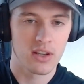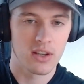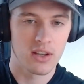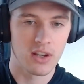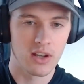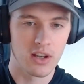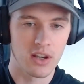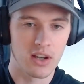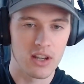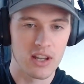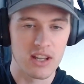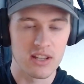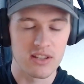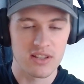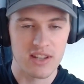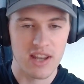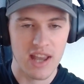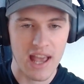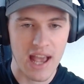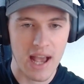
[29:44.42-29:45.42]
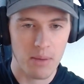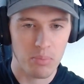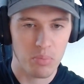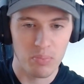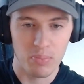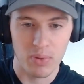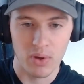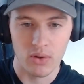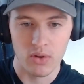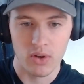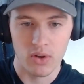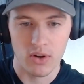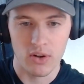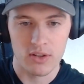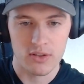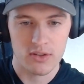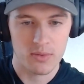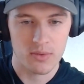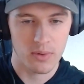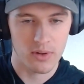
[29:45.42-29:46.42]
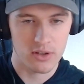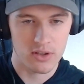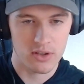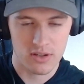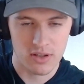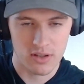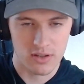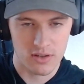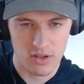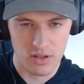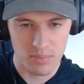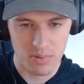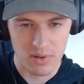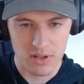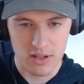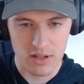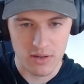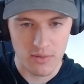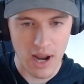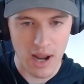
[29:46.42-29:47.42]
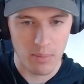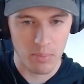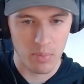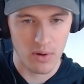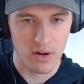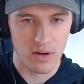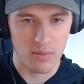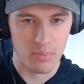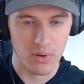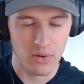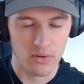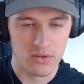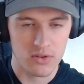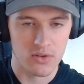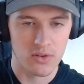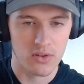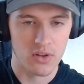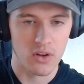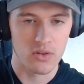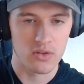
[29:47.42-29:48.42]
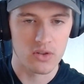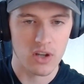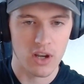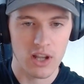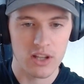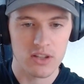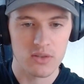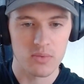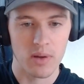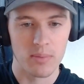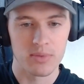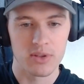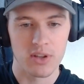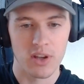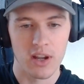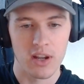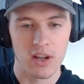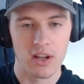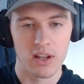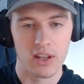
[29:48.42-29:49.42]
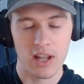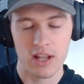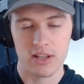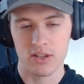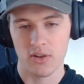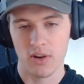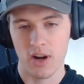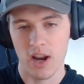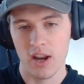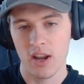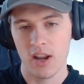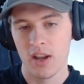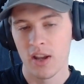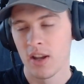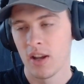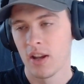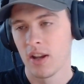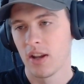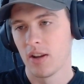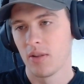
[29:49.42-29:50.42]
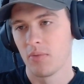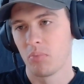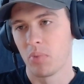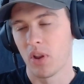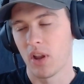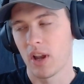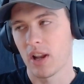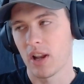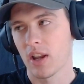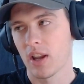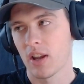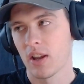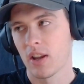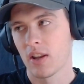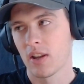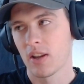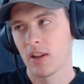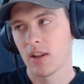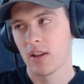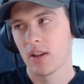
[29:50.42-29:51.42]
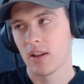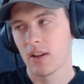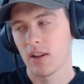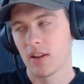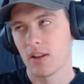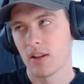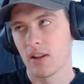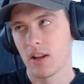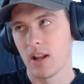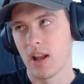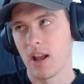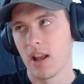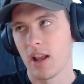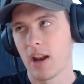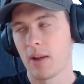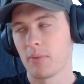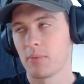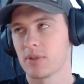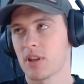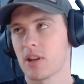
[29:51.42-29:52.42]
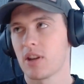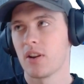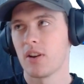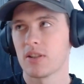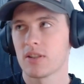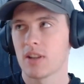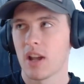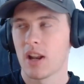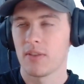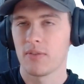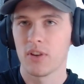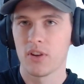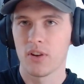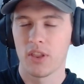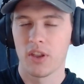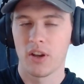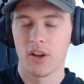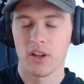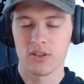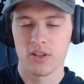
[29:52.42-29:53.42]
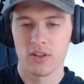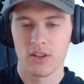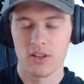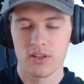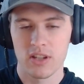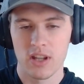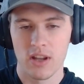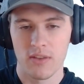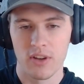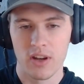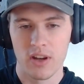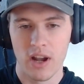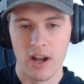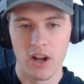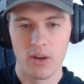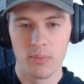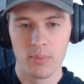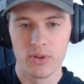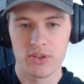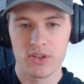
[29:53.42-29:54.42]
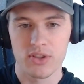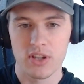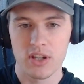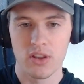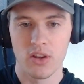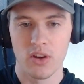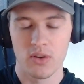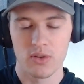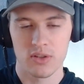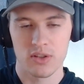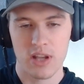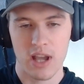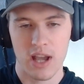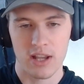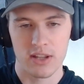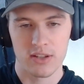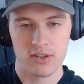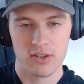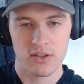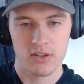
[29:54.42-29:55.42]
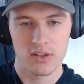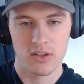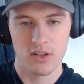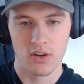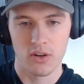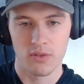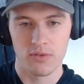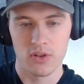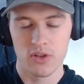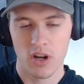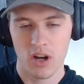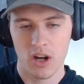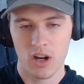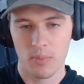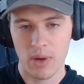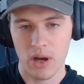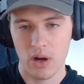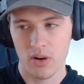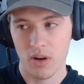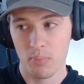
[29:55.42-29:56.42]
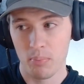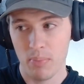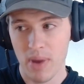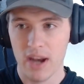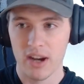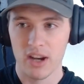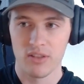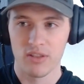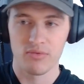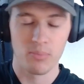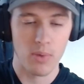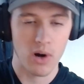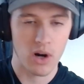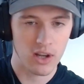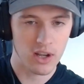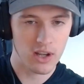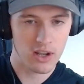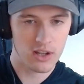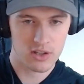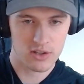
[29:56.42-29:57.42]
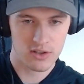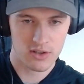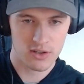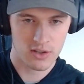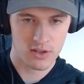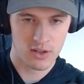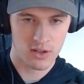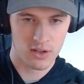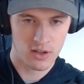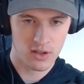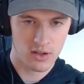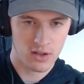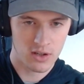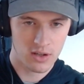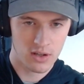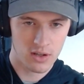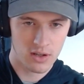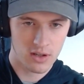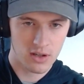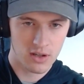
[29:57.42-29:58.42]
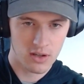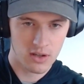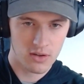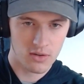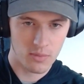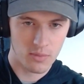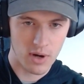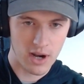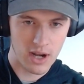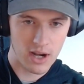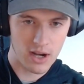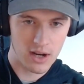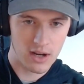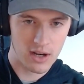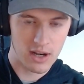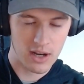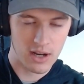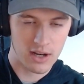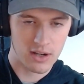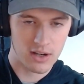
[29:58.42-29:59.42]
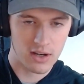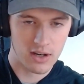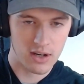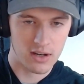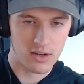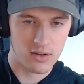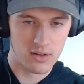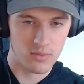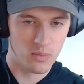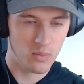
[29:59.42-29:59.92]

Insta app builders where it's just a GPT wrapper and it builds you a Node.js website, and that's great. But like, and I was curious kind of your thoughts on this, Devon. I almost see those as, if you talk about competitive markets, right? And